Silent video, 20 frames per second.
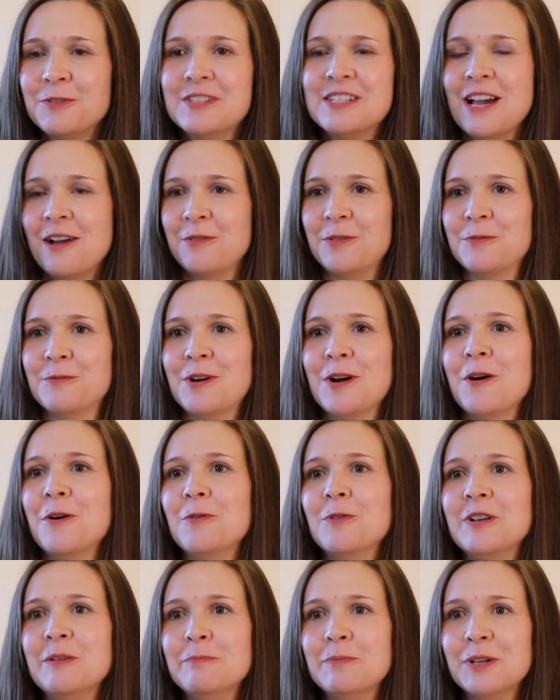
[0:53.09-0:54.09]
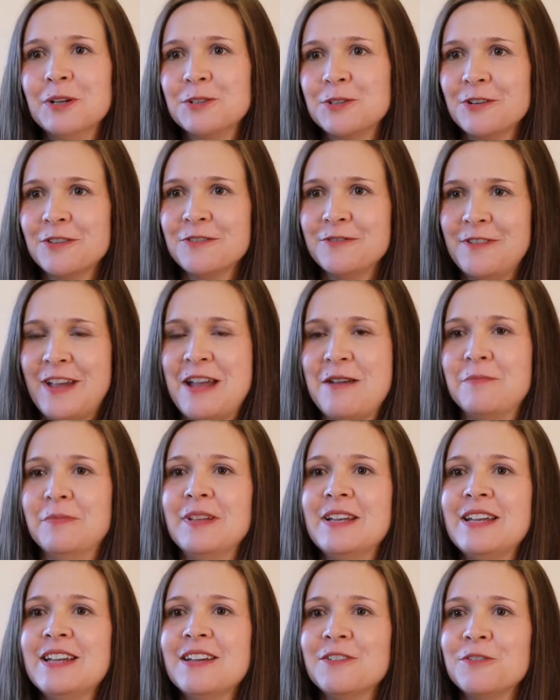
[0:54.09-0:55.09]
down the road and build her
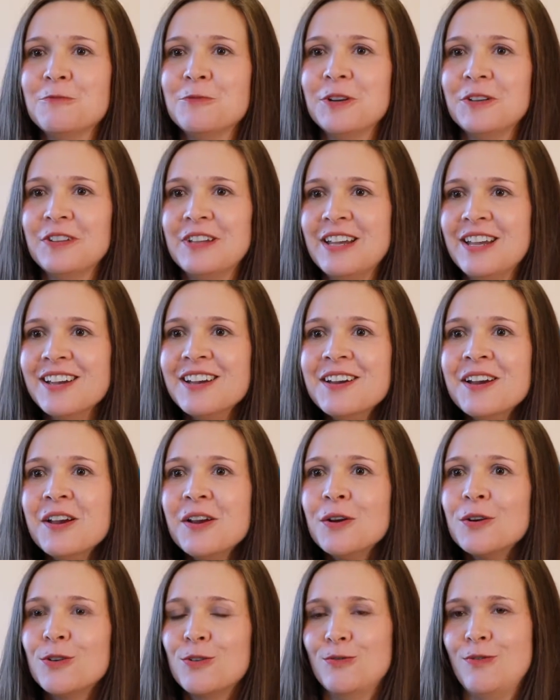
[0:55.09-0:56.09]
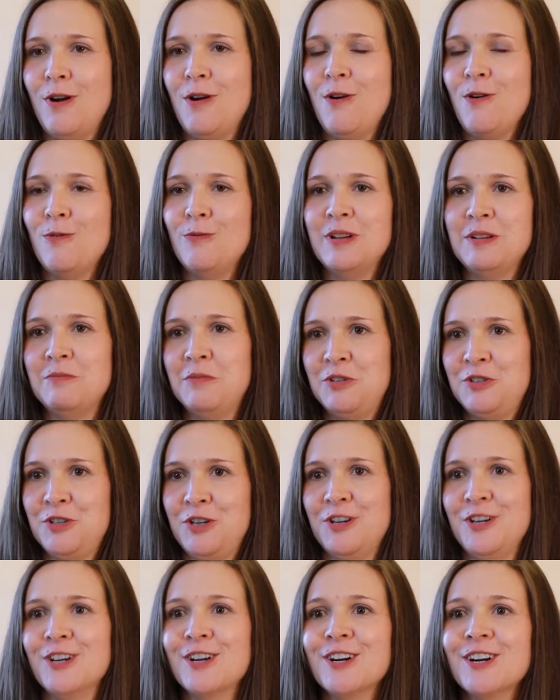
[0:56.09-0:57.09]
family and really grow and
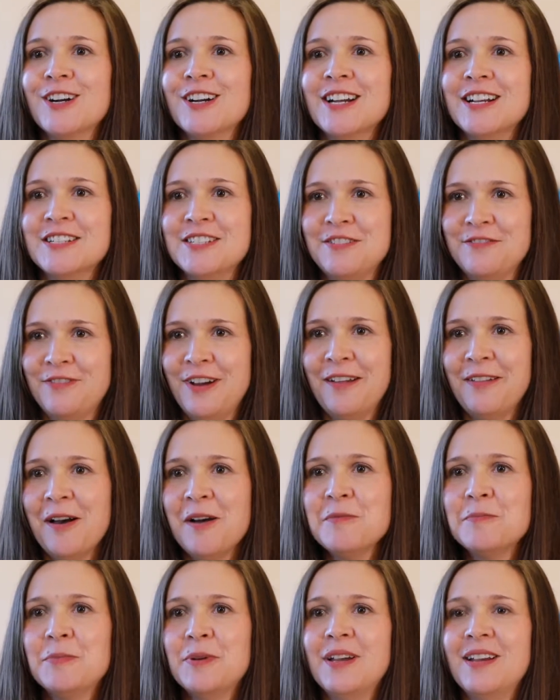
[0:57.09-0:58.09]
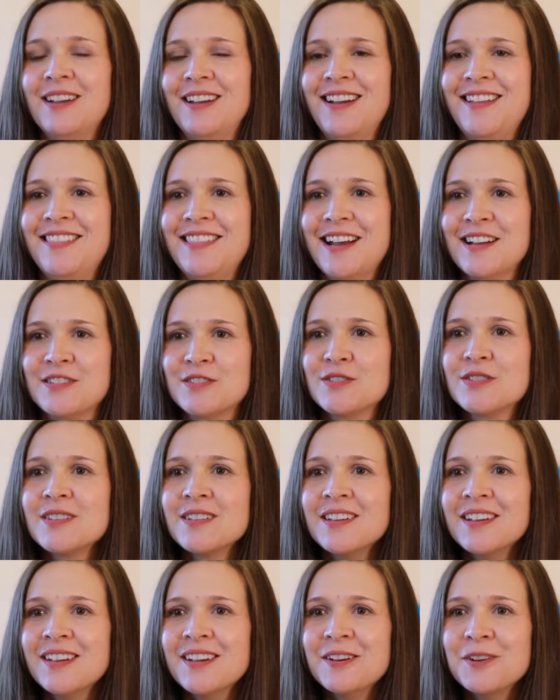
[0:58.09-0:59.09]
mature and develop, and that's
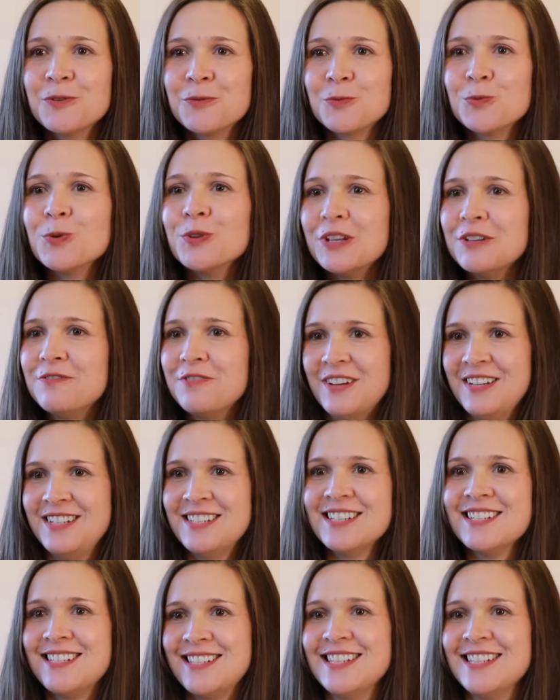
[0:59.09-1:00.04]
really fun to